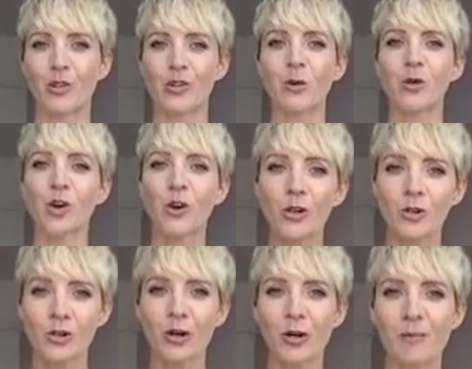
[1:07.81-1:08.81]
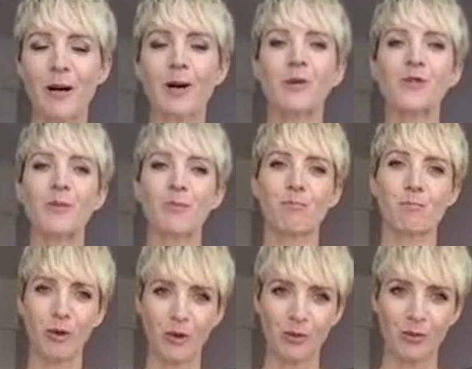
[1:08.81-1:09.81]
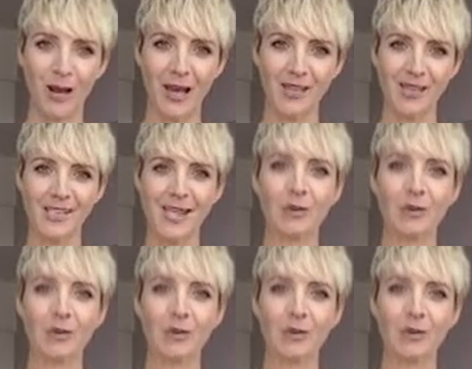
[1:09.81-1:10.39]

So we're going to talk about birth plans,